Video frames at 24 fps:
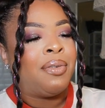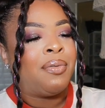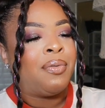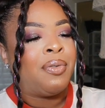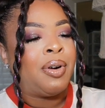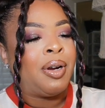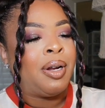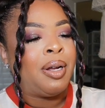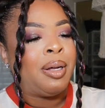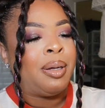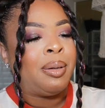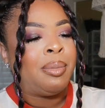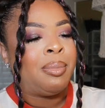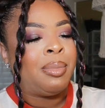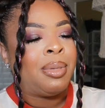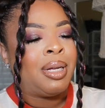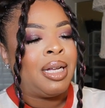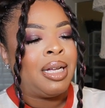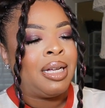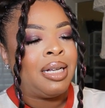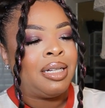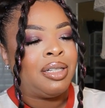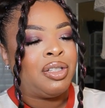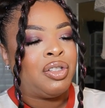from
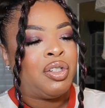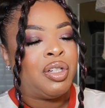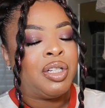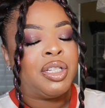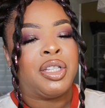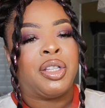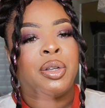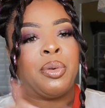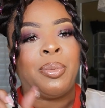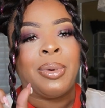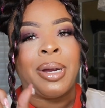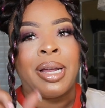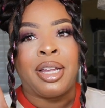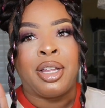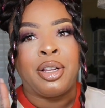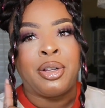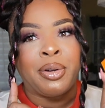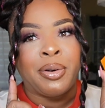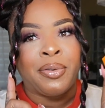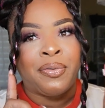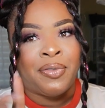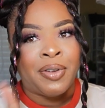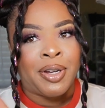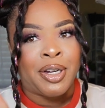just the
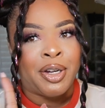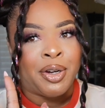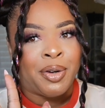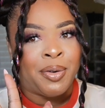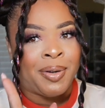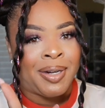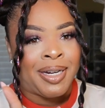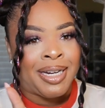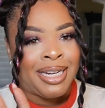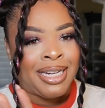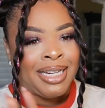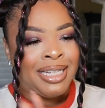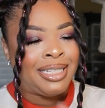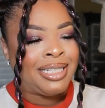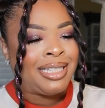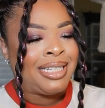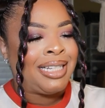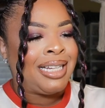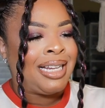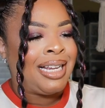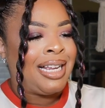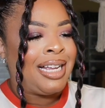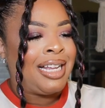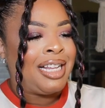regular figurines.